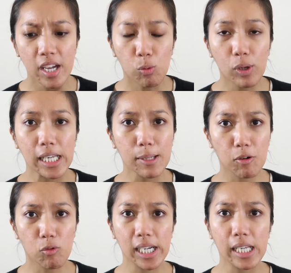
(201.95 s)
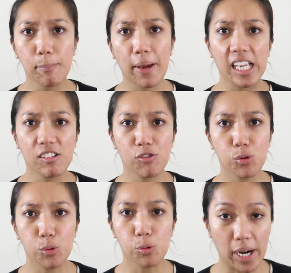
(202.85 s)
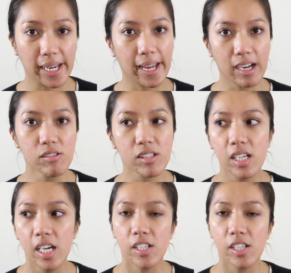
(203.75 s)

really really painful breakouts